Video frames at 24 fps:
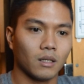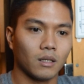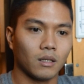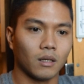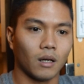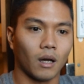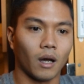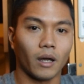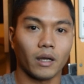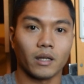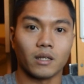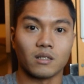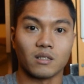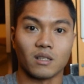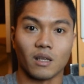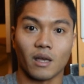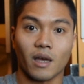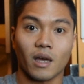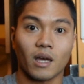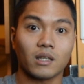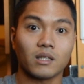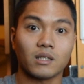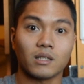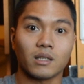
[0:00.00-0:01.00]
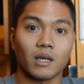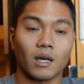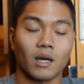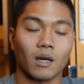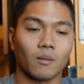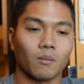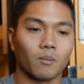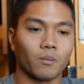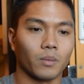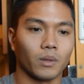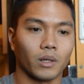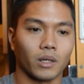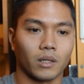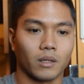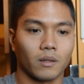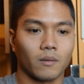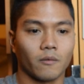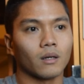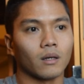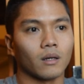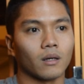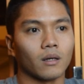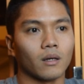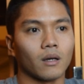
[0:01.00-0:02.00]
height is a handicap, but
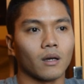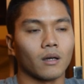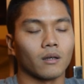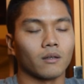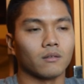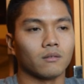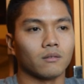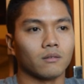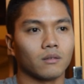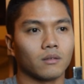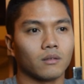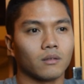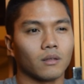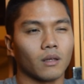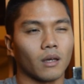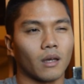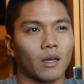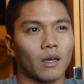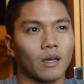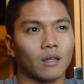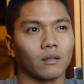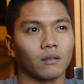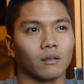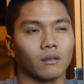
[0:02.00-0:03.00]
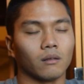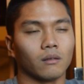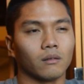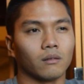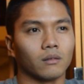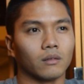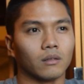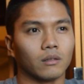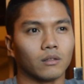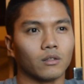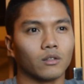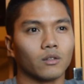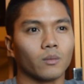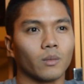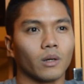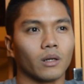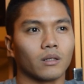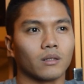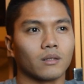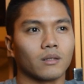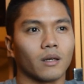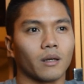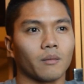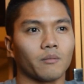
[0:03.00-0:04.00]
I had a good amount
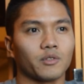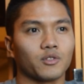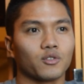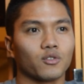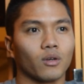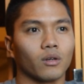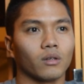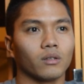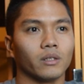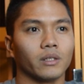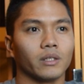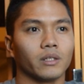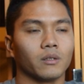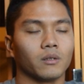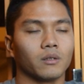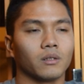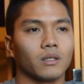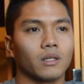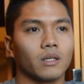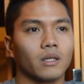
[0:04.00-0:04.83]
of time struggling